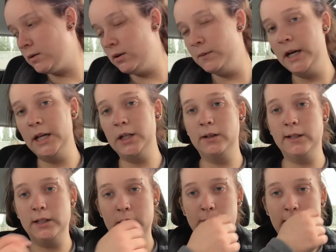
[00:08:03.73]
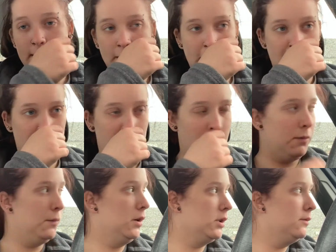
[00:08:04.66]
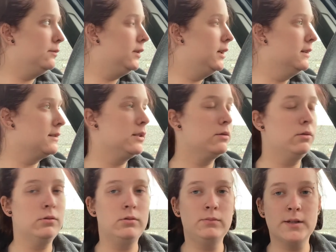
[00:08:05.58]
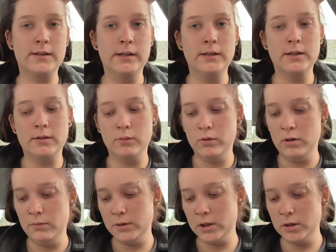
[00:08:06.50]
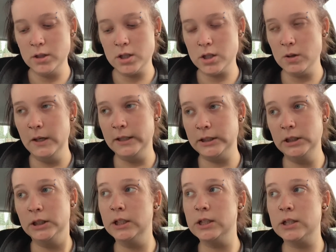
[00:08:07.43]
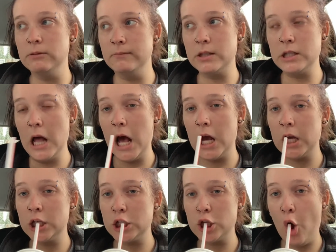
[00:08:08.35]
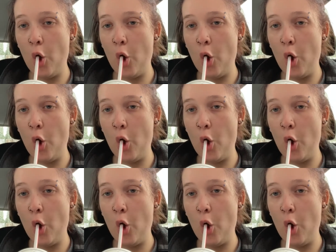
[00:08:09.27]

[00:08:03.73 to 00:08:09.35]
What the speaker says: I'm headed right now. I'm headed to Walmart because I told them to send it to Walmart so I can get some snacks.